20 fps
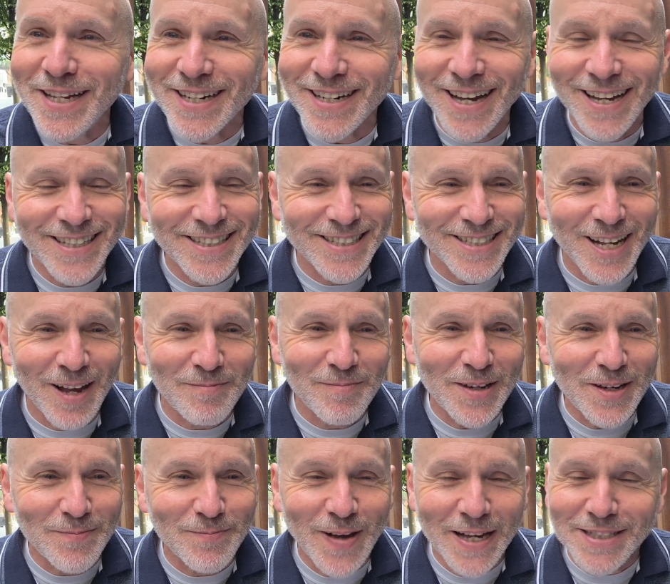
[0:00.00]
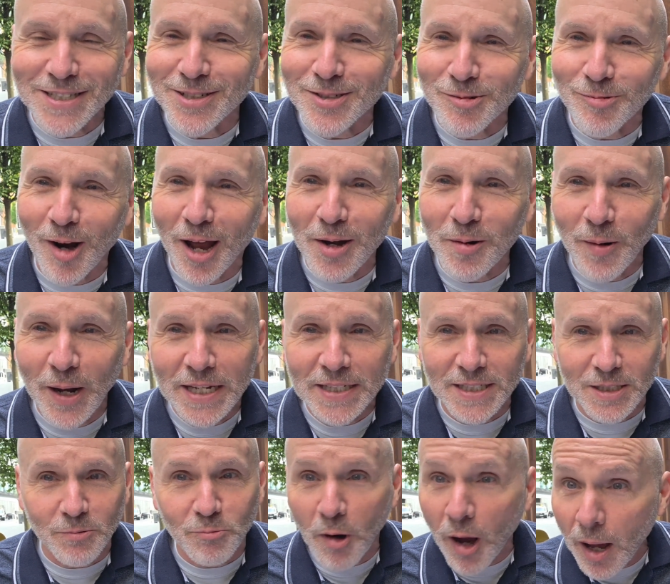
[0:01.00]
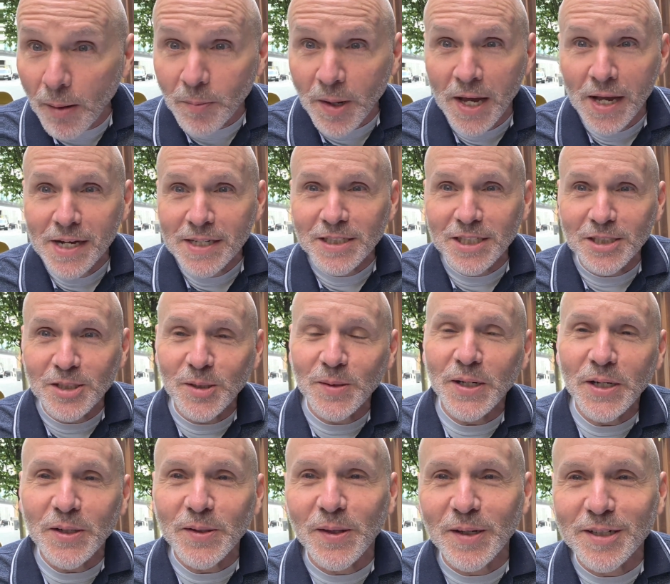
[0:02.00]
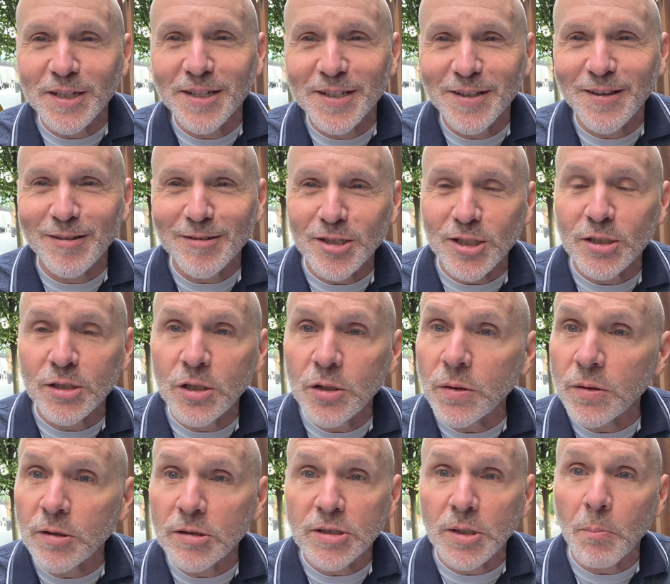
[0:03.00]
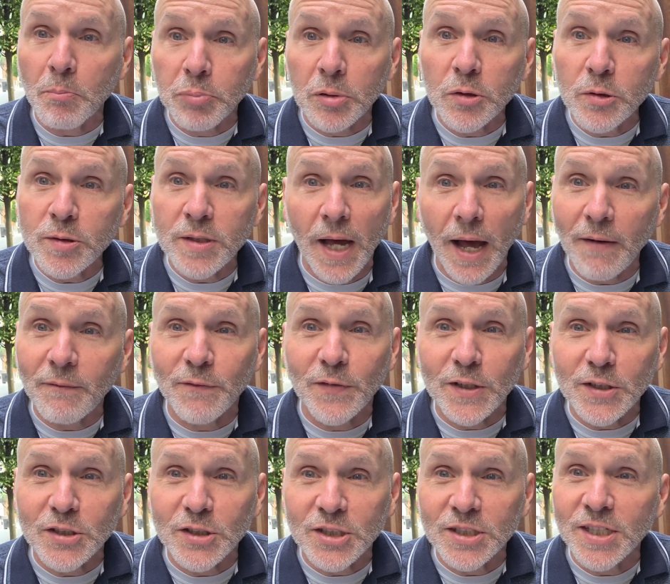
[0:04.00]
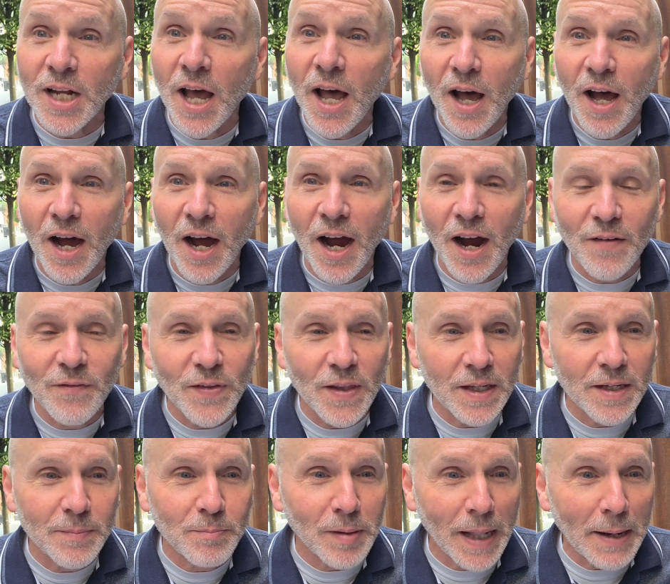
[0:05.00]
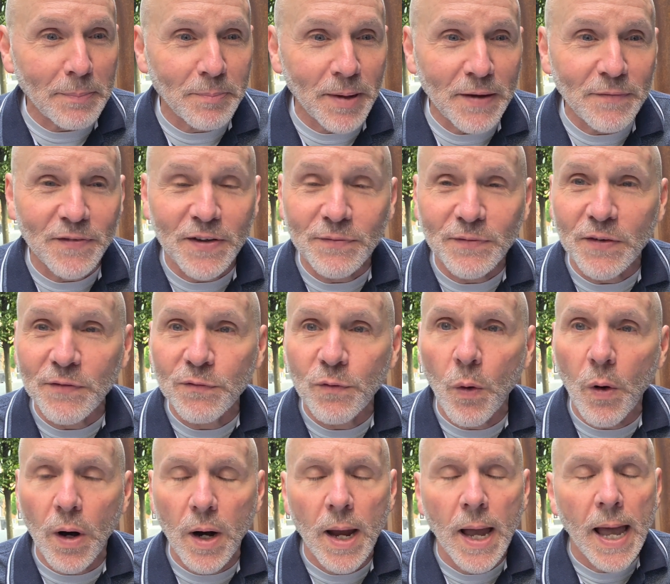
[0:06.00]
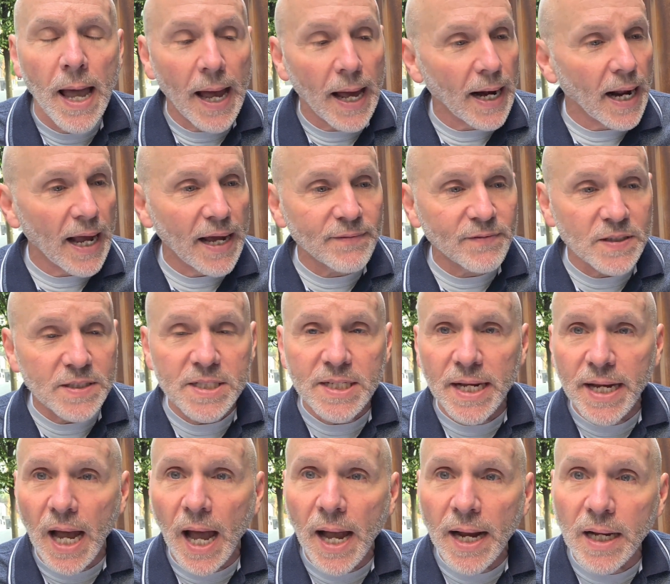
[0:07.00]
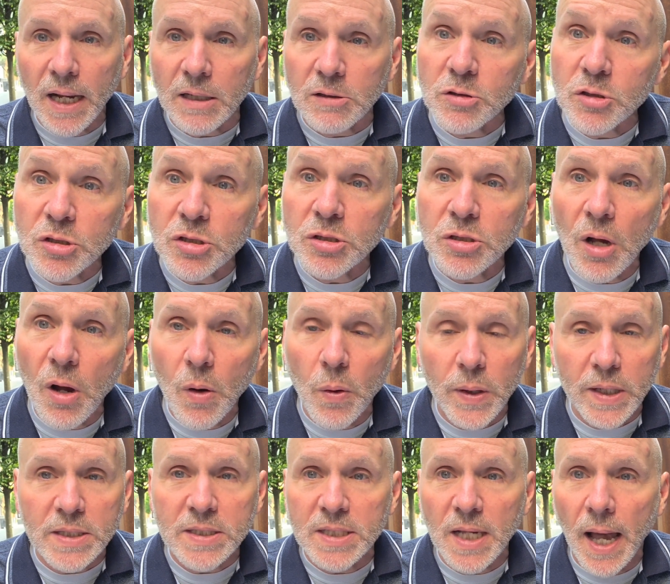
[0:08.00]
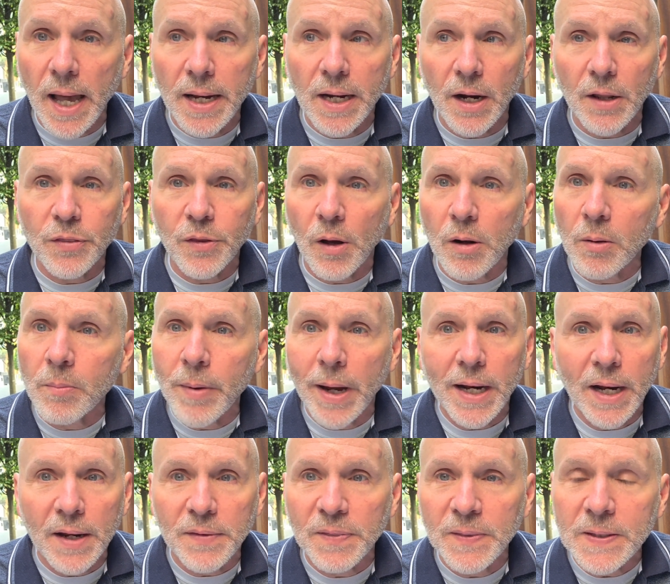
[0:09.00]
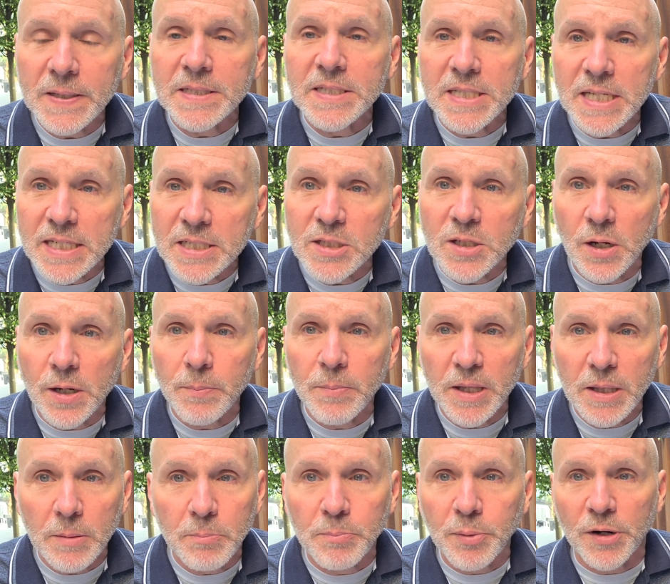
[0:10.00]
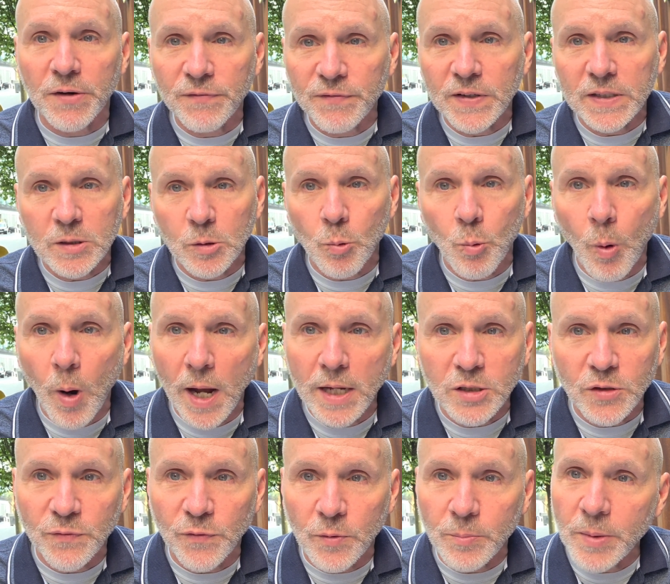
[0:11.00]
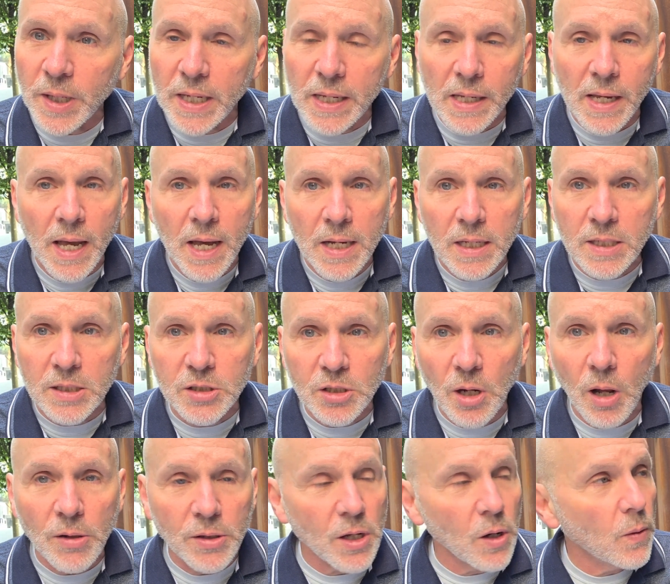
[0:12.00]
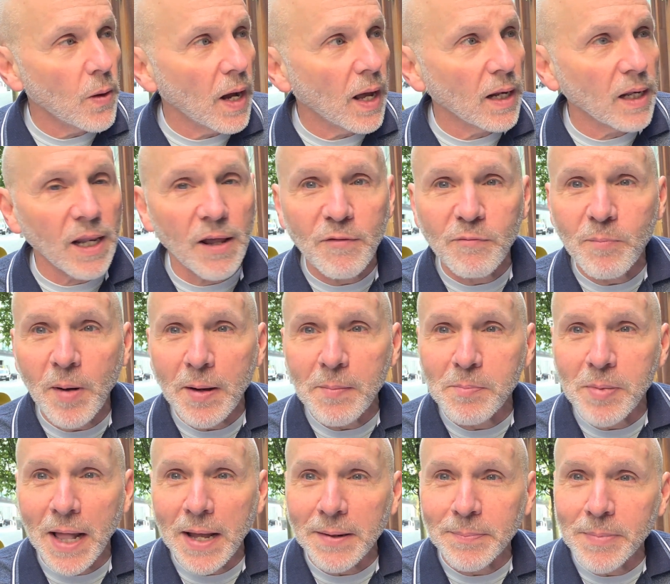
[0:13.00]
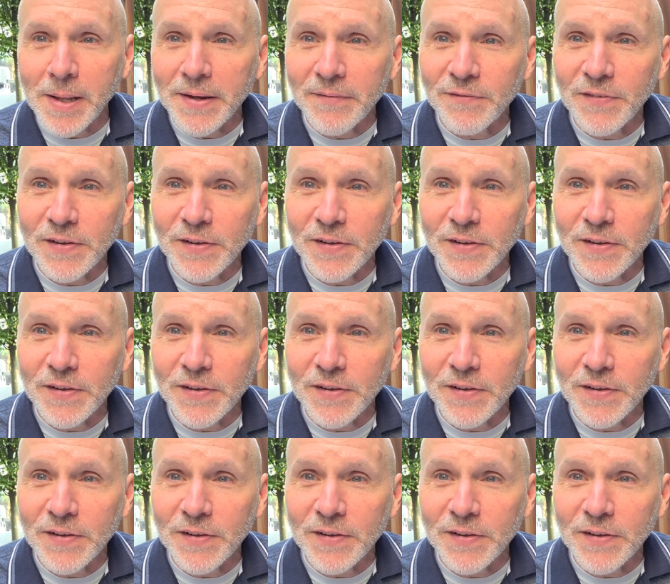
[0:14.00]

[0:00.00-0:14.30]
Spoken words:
me a message right away. He said, "Rob, did you hear that there's a blue dial version of the Black Bay 54?" And I have to say, I got so excited. I thought, oh my God, this is going to be the perfect watch for me, because y'all know I love my Black Bay